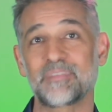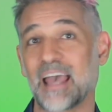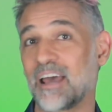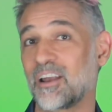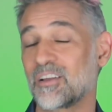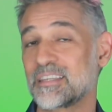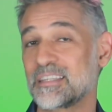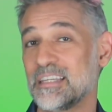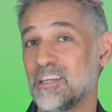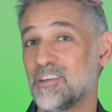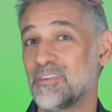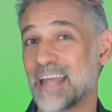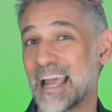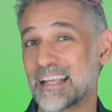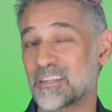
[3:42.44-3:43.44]
And I'll see you
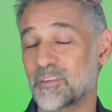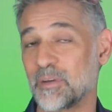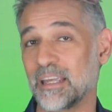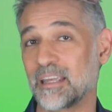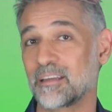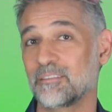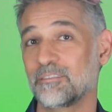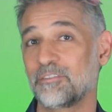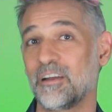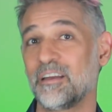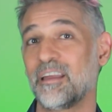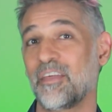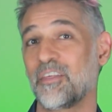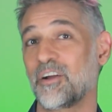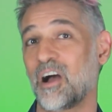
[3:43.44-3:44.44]
next week for
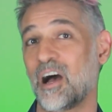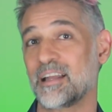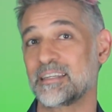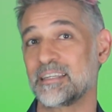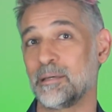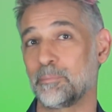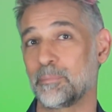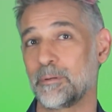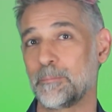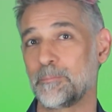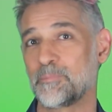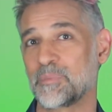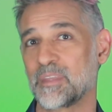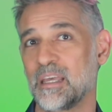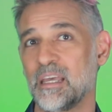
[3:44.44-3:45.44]
another hot tip.
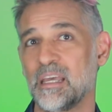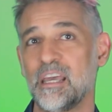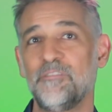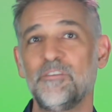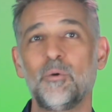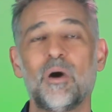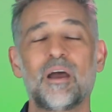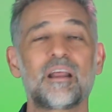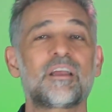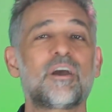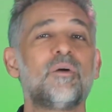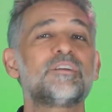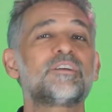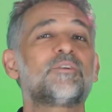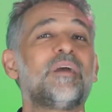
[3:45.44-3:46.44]
If you want to
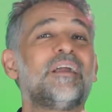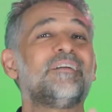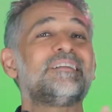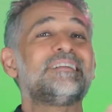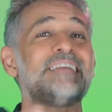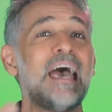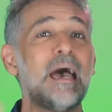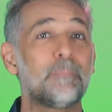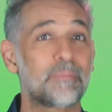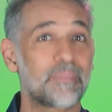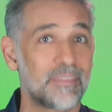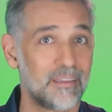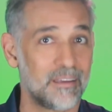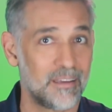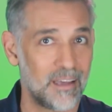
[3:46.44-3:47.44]
go into greater
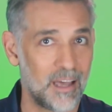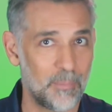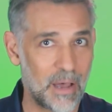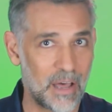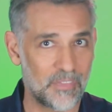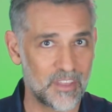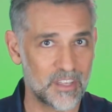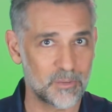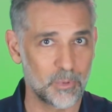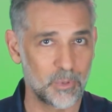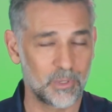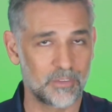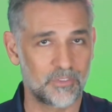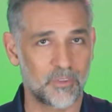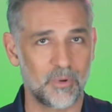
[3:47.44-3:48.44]
depth about this
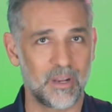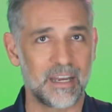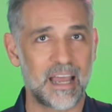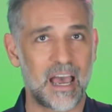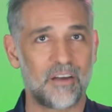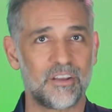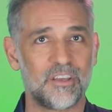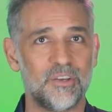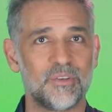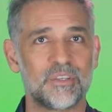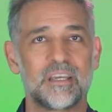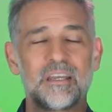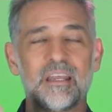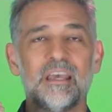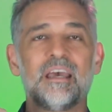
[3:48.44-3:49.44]
rule of three and how to use
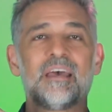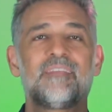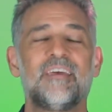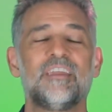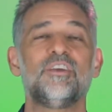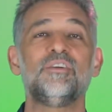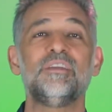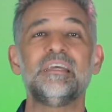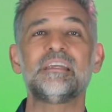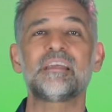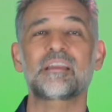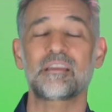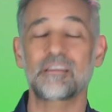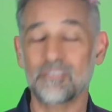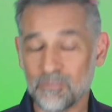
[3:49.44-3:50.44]
it, then you need
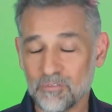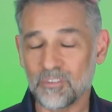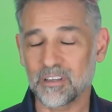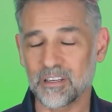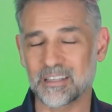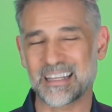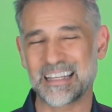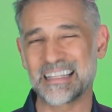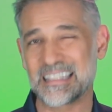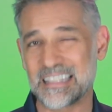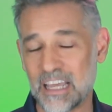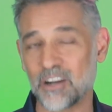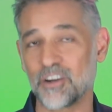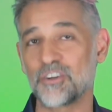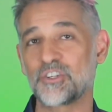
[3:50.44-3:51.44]
to
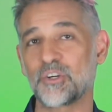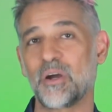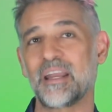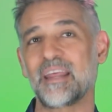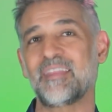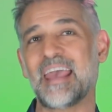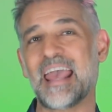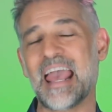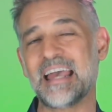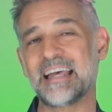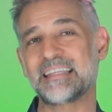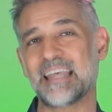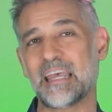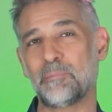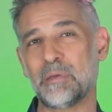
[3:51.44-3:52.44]
consider joining the
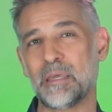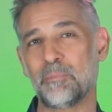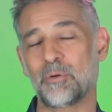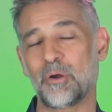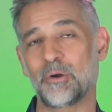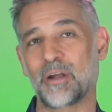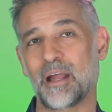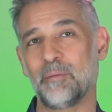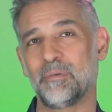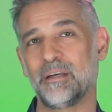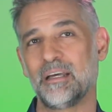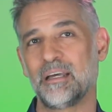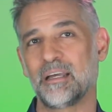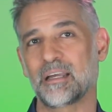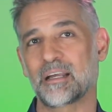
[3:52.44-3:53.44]
ASAP program,
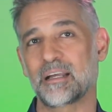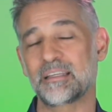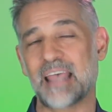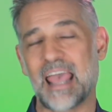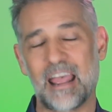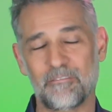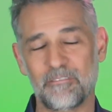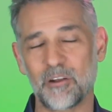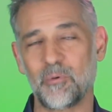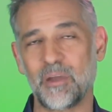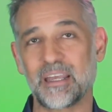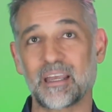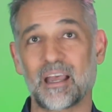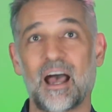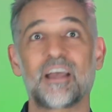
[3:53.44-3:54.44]
because every
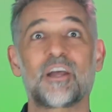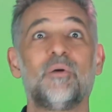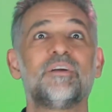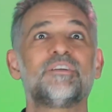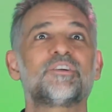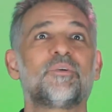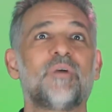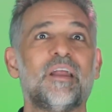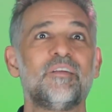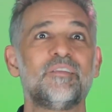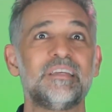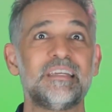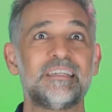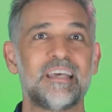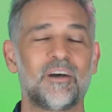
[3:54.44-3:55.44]
week I go into greater
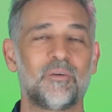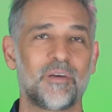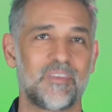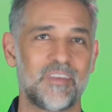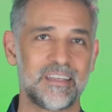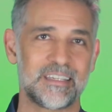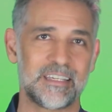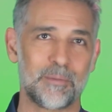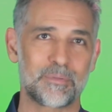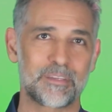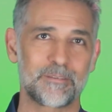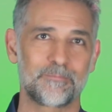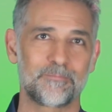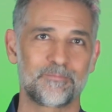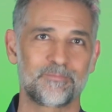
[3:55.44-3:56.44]
detail with these
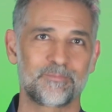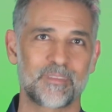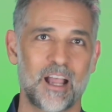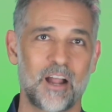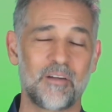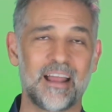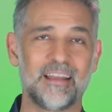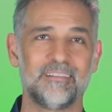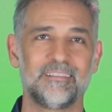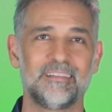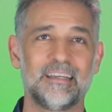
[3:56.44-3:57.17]
tips. All right,